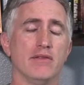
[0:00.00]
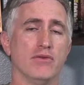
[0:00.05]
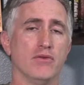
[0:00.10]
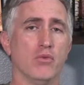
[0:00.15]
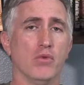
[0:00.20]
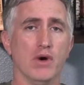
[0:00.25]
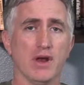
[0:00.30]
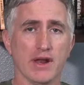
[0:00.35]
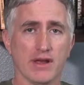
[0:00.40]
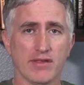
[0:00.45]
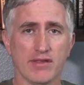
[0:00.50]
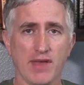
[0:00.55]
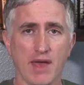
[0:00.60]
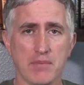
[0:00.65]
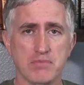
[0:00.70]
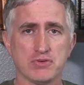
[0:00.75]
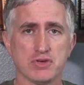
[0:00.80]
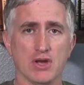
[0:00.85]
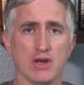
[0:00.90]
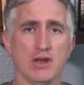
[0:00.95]
The one
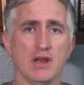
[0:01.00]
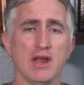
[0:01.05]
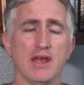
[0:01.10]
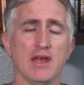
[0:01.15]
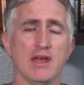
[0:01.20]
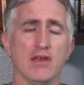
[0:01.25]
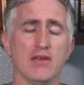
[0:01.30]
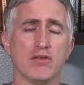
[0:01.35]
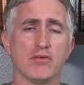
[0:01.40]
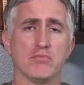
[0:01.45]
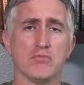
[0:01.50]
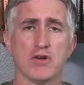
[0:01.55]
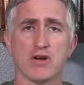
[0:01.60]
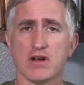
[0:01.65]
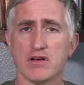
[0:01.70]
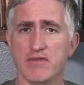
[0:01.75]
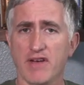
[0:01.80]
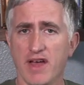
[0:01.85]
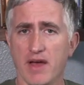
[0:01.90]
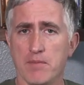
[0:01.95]
exception is
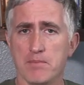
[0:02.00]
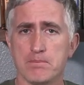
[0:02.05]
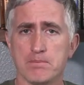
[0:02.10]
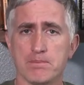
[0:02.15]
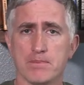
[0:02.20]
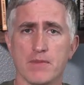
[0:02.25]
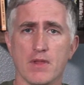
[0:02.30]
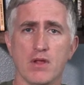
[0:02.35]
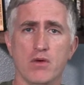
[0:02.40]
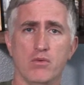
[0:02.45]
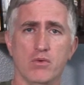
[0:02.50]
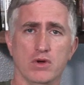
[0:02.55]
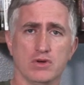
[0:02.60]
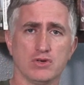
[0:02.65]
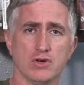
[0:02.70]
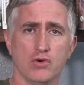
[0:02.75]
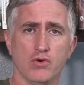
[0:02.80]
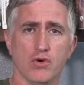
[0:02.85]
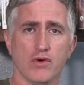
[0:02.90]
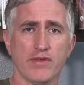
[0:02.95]
Merkava,
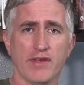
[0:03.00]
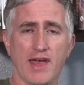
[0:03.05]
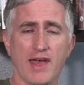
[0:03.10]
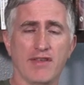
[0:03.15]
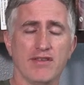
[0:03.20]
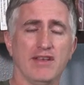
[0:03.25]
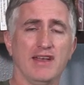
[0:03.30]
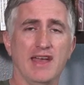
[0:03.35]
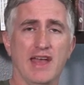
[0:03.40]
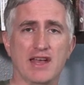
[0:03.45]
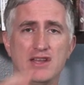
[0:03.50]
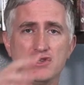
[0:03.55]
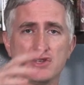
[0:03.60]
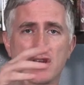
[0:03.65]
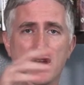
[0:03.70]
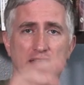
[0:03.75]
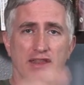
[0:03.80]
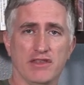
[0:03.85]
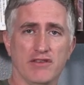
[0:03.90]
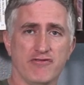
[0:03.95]
which of course has the
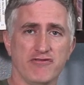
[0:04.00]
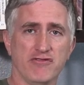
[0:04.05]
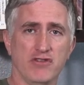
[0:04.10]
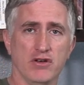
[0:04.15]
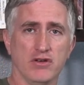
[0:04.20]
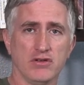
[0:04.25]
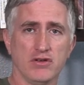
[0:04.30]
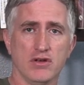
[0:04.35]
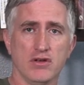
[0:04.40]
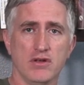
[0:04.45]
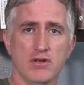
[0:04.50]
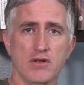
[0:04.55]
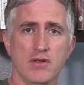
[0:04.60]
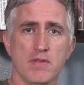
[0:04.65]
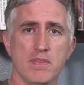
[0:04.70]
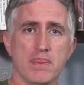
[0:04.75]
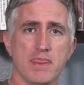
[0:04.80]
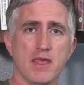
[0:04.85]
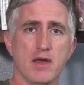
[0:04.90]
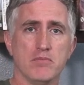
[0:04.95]
engine at the front,
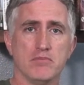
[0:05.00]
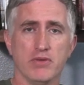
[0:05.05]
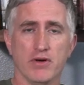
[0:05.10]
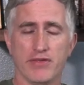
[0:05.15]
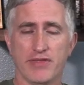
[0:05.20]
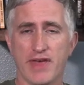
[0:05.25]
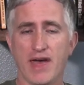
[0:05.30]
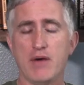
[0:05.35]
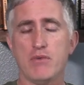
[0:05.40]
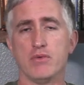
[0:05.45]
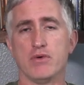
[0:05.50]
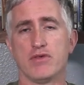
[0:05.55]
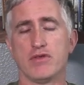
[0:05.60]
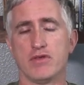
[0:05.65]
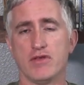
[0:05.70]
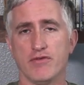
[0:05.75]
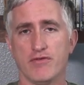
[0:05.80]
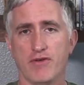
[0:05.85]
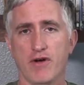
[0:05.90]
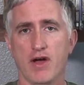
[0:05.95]
but that was
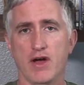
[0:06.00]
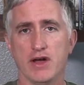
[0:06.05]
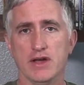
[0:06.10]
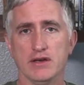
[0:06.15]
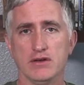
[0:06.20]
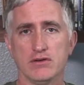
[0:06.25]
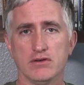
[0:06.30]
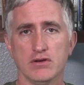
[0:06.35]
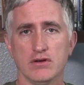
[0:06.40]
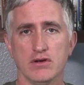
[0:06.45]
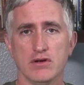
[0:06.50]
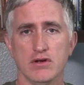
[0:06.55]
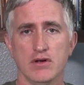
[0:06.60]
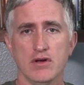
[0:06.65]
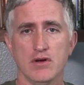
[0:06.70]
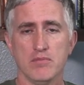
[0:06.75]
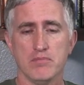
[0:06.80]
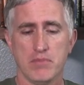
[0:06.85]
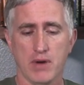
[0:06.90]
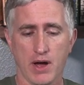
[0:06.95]
defined
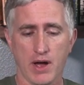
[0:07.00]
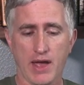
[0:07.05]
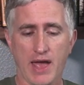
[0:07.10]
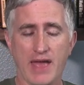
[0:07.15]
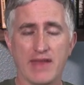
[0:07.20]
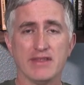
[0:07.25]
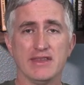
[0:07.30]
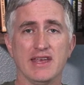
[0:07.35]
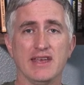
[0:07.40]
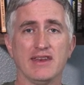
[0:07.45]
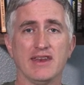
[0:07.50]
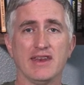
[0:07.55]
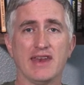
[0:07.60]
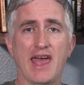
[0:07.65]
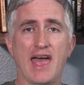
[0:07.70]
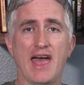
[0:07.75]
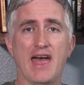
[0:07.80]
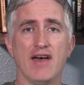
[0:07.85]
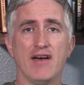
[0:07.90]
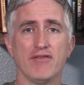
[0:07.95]
by needing
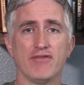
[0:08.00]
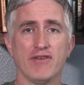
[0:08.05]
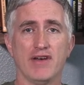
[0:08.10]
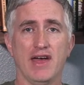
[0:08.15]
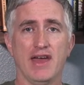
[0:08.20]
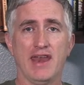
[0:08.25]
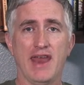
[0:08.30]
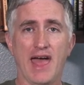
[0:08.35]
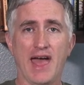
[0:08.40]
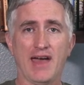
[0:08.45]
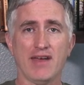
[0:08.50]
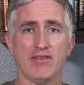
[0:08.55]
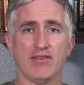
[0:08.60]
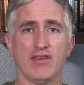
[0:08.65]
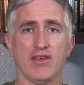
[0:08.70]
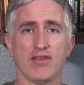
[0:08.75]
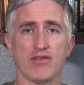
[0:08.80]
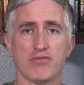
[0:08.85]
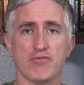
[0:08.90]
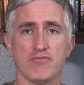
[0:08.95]
to have an
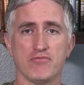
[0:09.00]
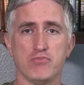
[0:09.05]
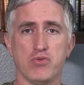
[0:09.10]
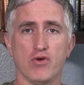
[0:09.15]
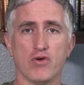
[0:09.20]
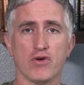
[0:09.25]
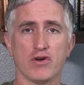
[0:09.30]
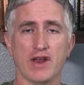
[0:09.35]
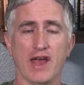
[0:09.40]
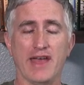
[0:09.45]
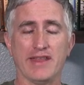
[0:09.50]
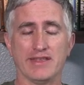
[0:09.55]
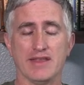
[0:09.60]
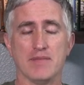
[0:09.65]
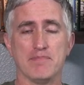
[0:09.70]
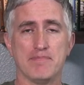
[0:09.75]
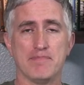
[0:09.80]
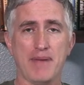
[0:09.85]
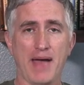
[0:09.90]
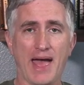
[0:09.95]
access port at
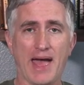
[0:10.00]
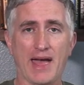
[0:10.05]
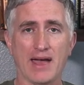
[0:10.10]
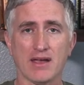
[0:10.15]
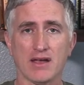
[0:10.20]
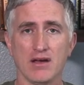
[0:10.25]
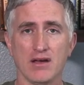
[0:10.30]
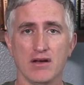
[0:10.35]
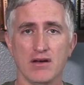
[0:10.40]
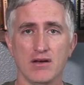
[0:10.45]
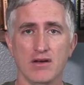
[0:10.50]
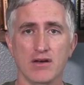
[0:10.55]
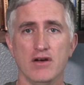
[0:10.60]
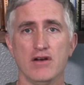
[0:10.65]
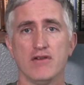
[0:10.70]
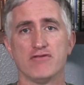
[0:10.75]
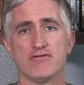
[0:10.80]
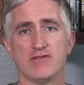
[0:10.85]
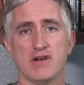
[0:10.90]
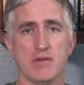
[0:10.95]
the back
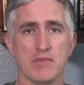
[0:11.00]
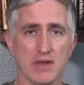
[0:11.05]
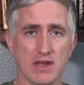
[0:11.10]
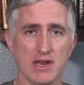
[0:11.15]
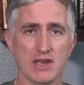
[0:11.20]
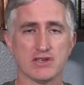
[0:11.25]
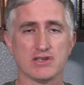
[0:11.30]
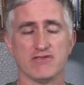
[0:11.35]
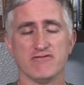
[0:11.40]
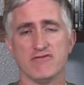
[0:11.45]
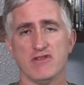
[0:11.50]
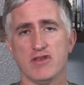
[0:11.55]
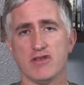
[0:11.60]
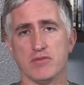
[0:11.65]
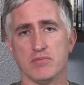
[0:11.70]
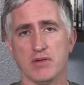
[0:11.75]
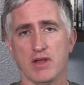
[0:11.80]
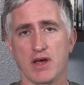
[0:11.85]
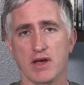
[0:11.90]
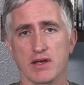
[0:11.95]
for ammunition
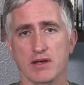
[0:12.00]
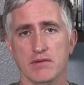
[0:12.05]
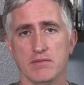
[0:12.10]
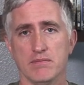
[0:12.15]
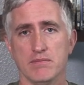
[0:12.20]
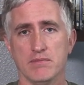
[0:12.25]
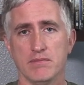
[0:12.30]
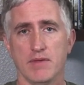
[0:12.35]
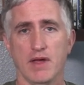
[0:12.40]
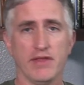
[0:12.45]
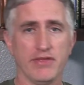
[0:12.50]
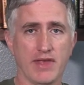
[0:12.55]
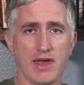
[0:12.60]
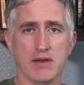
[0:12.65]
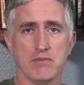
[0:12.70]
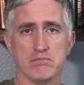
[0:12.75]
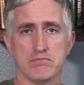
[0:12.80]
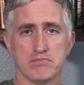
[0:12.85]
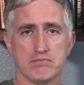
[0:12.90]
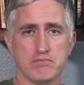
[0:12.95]
resupply and
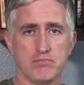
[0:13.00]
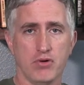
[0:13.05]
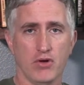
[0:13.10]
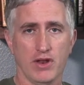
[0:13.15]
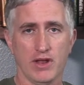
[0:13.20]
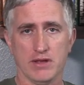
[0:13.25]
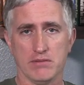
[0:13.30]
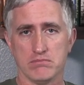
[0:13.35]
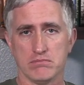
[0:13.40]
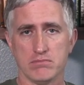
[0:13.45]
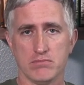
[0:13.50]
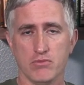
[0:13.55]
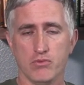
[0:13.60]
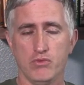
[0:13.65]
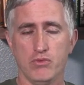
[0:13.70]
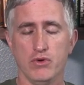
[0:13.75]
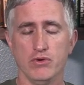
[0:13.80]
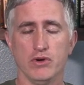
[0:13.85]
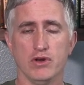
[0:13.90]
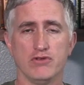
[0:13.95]
then pulling
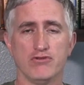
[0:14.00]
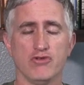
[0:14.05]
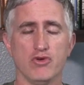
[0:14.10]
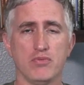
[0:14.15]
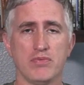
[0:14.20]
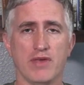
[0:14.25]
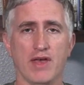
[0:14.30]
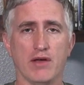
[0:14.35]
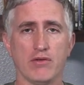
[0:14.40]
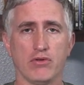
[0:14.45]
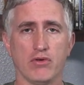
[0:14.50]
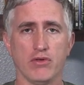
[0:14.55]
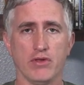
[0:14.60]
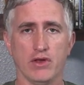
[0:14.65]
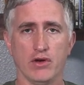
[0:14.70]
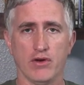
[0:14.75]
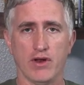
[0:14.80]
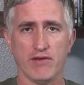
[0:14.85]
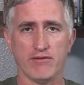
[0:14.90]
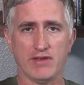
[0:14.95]
wounded troops out so that
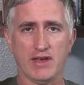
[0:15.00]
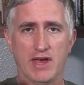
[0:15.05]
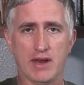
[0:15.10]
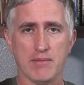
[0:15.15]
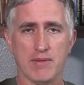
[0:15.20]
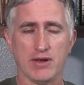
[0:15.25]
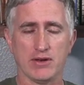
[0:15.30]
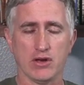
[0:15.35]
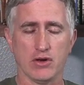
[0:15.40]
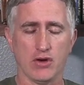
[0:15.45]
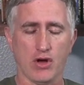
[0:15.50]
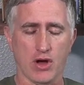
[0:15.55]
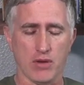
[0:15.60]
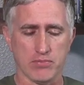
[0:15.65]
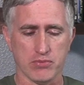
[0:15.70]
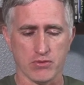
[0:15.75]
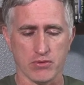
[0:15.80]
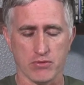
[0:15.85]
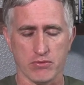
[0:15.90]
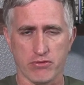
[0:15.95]
you don't have to get them out the
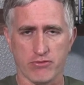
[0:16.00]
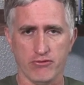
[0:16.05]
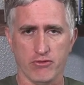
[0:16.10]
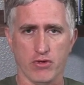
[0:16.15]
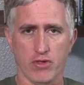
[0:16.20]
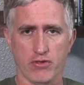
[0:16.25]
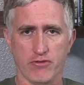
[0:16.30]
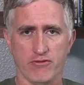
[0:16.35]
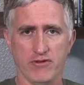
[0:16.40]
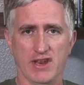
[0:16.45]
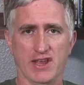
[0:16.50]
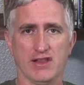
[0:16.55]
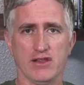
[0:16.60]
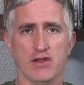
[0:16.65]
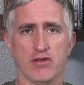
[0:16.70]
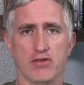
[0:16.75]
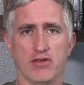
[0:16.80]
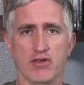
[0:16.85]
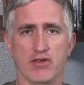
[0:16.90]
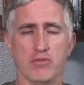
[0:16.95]
top or through this
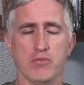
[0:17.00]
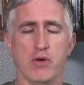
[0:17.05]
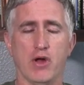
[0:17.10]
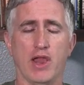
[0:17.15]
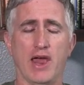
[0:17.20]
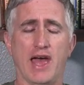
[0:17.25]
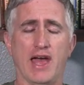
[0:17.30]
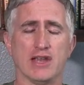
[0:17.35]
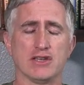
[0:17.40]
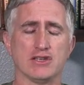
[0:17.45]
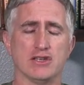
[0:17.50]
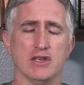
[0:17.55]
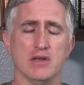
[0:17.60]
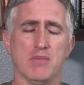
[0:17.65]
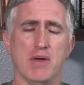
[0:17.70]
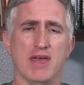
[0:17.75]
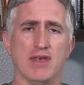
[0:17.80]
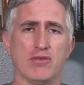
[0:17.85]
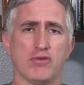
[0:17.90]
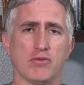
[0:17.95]
ridiculously small hatch in the
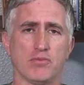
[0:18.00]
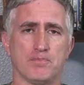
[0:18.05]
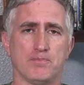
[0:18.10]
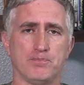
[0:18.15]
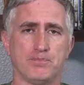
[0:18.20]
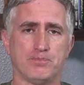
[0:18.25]
base.